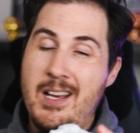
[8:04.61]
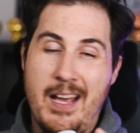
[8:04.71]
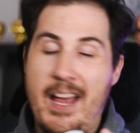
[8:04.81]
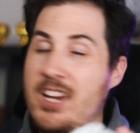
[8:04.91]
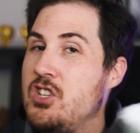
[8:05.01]

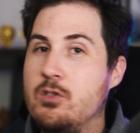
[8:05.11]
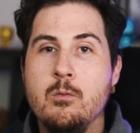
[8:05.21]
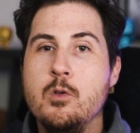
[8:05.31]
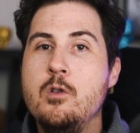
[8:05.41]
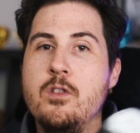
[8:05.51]
I actually
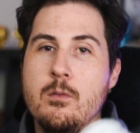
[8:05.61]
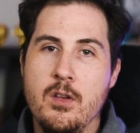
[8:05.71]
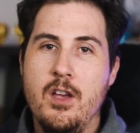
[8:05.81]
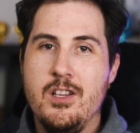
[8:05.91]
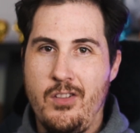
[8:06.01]
remove them
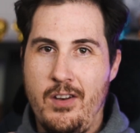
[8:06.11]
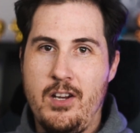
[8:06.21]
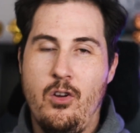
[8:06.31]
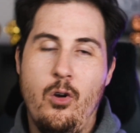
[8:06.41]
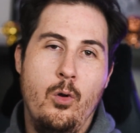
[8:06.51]
so that I
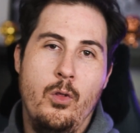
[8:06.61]
can hold